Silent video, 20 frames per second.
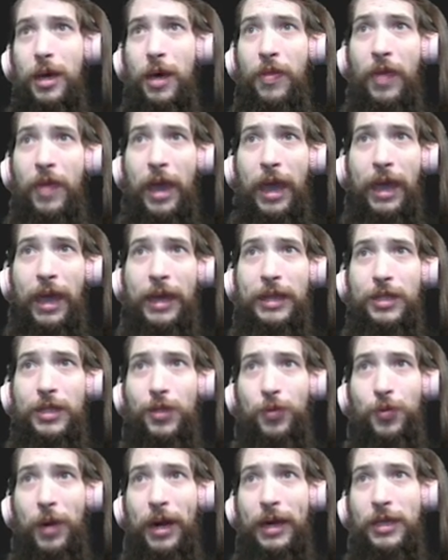The age
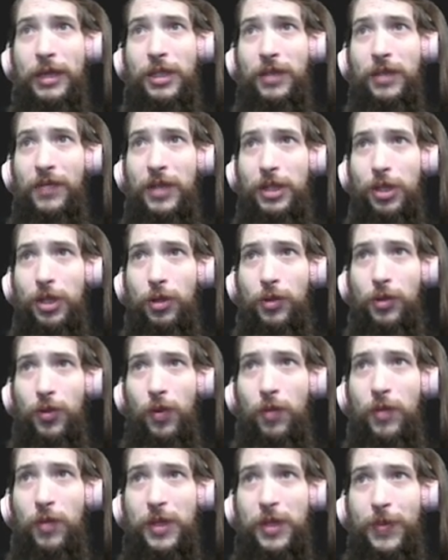range of the
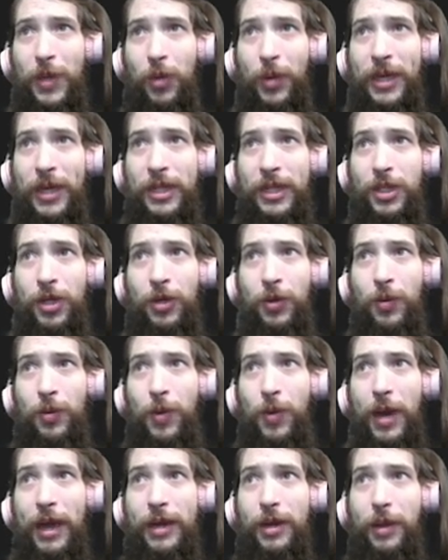children was between 2
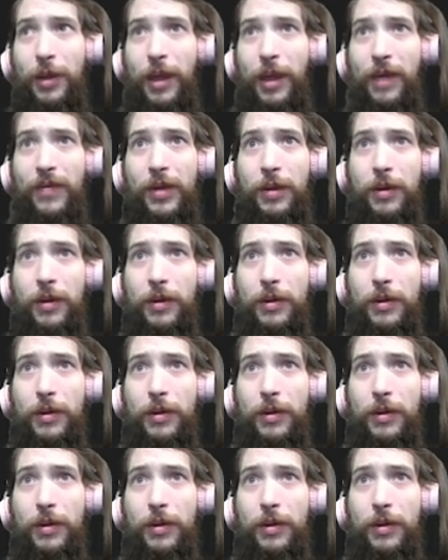and 11.